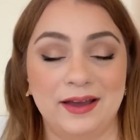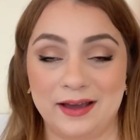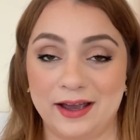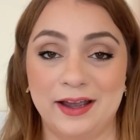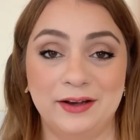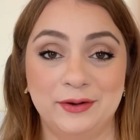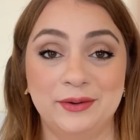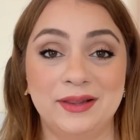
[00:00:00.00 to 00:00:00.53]

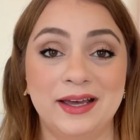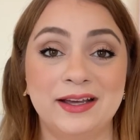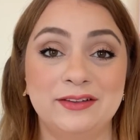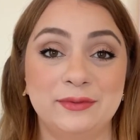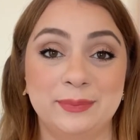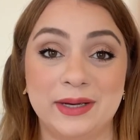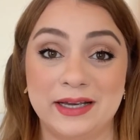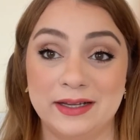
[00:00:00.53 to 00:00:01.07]
I know
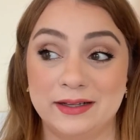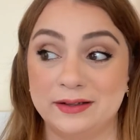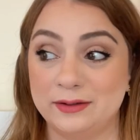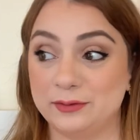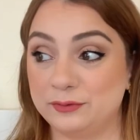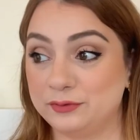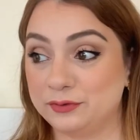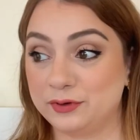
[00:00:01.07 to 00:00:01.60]
that, but
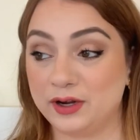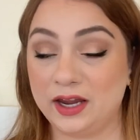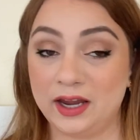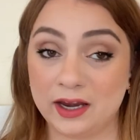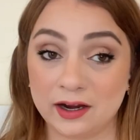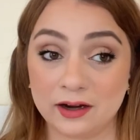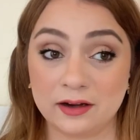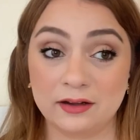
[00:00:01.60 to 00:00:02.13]
for
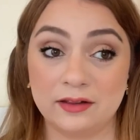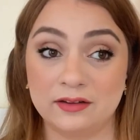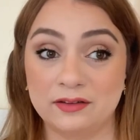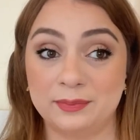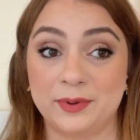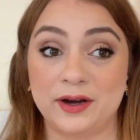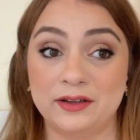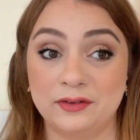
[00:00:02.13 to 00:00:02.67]
here, this
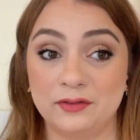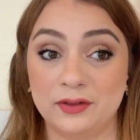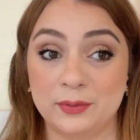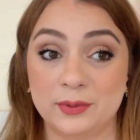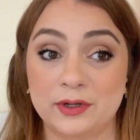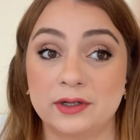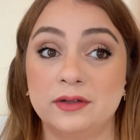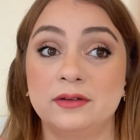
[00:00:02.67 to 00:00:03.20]
part of the
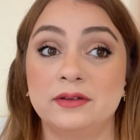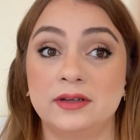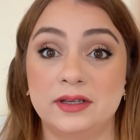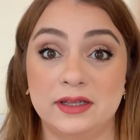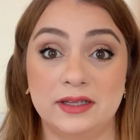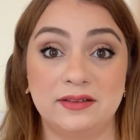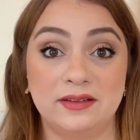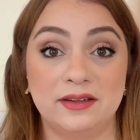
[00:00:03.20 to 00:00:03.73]
world,
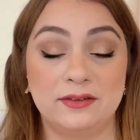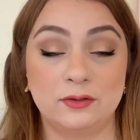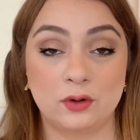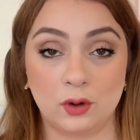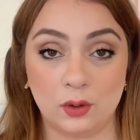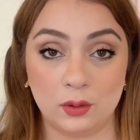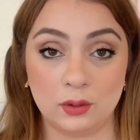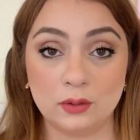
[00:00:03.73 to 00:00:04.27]
this is
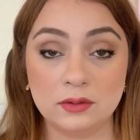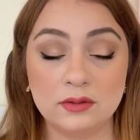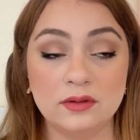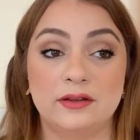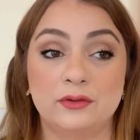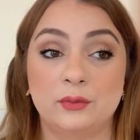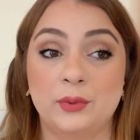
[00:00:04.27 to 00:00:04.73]
cold.